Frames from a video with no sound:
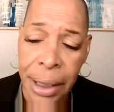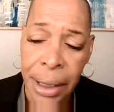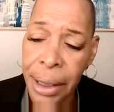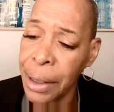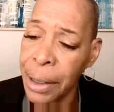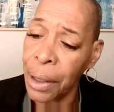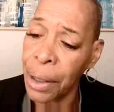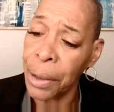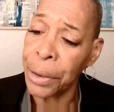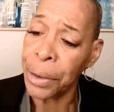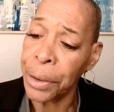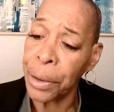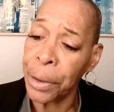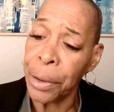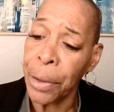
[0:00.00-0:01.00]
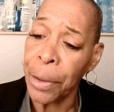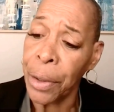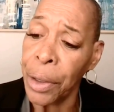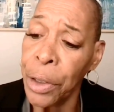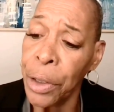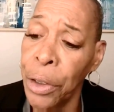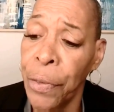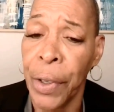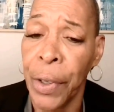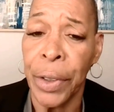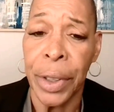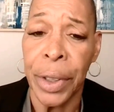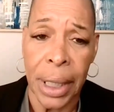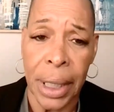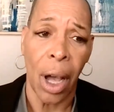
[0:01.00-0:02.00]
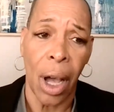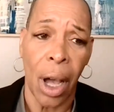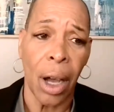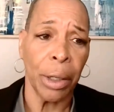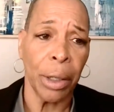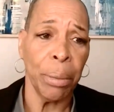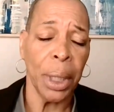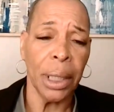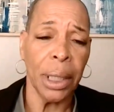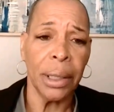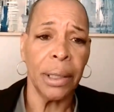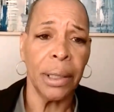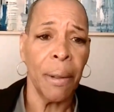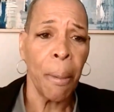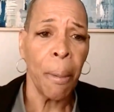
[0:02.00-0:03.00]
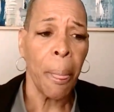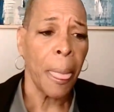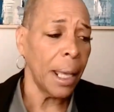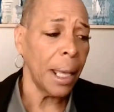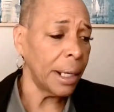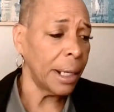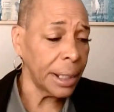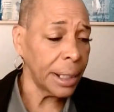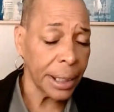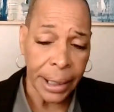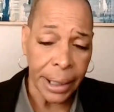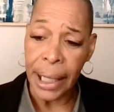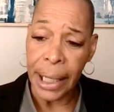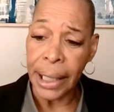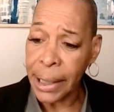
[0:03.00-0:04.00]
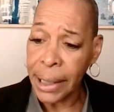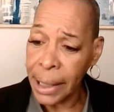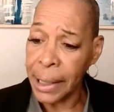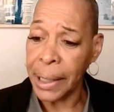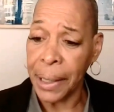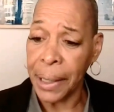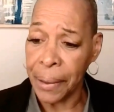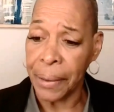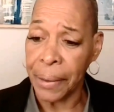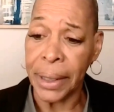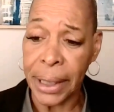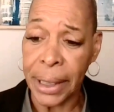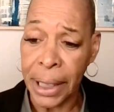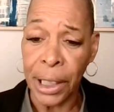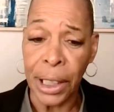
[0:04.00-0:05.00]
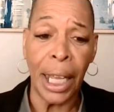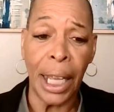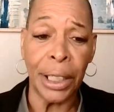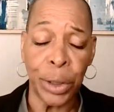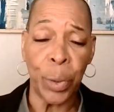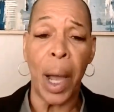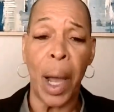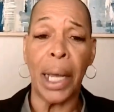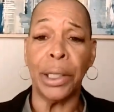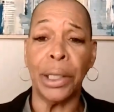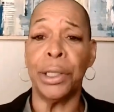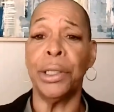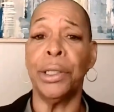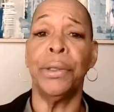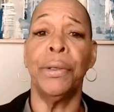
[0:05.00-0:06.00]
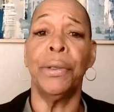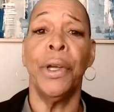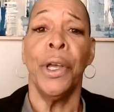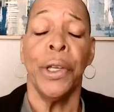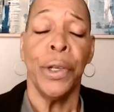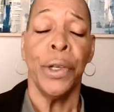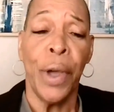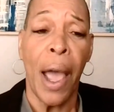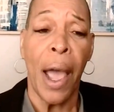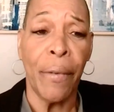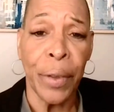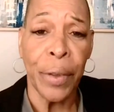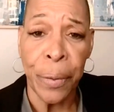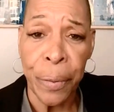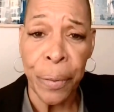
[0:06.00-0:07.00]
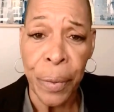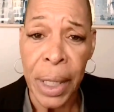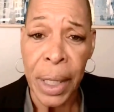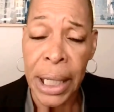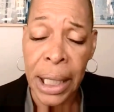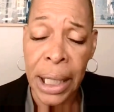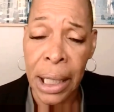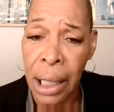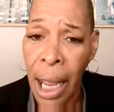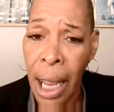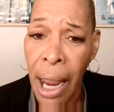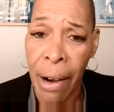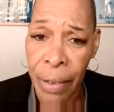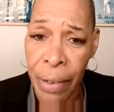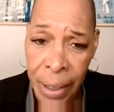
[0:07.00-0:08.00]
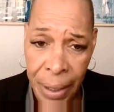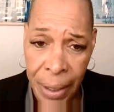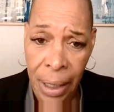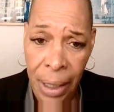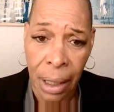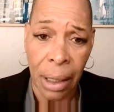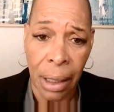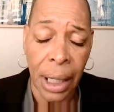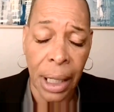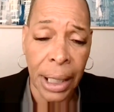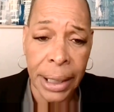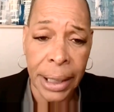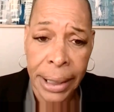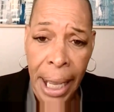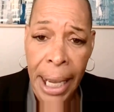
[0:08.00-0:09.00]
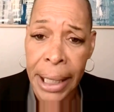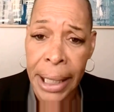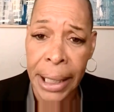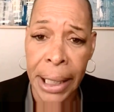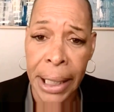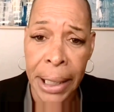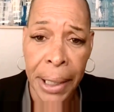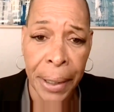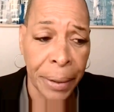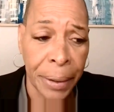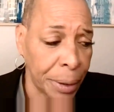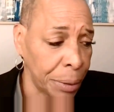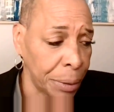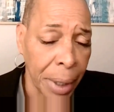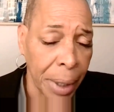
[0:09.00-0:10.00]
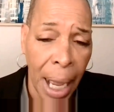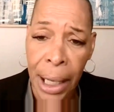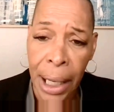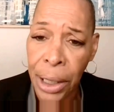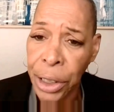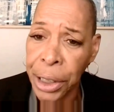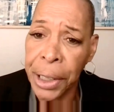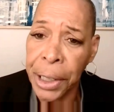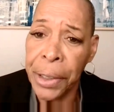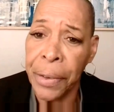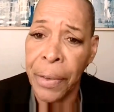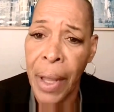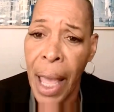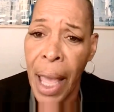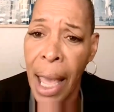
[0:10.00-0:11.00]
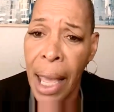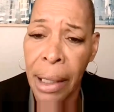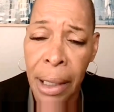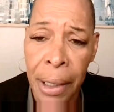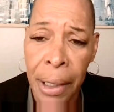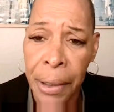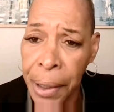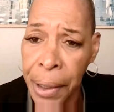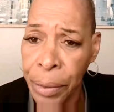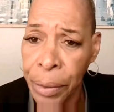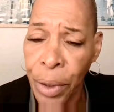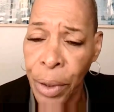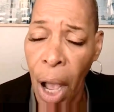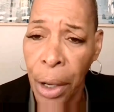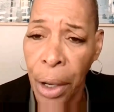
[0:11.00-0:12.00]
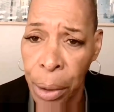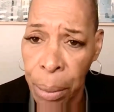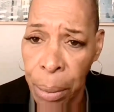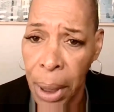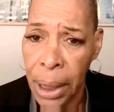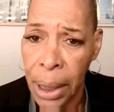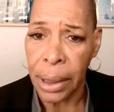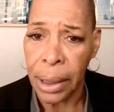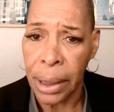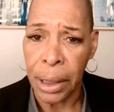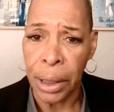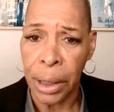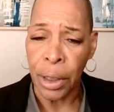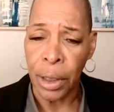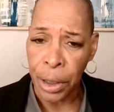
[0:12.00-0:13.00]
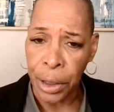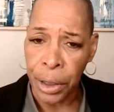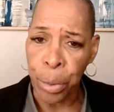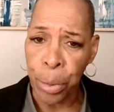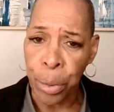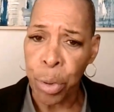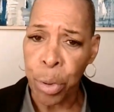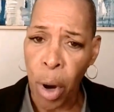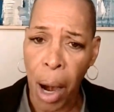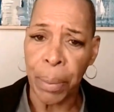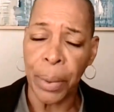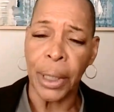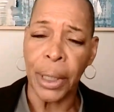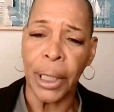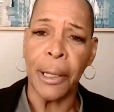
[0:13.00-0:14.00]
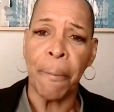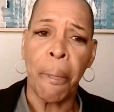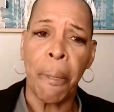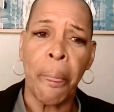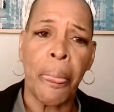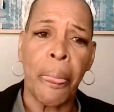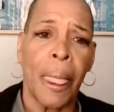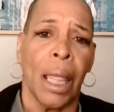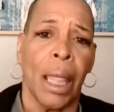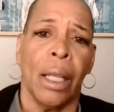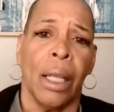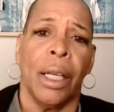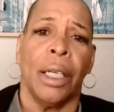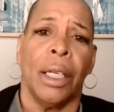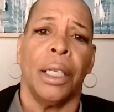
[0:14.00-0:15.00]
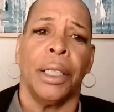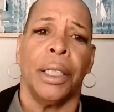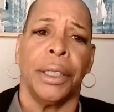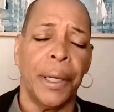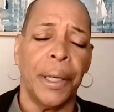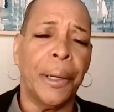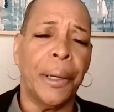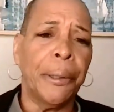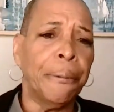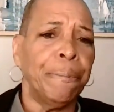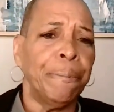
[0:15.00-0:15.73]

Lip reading: those are the university documents. And it states in there, and see, that's why too you have to read everything. It's stated in there, do not share their documents. It's their property. So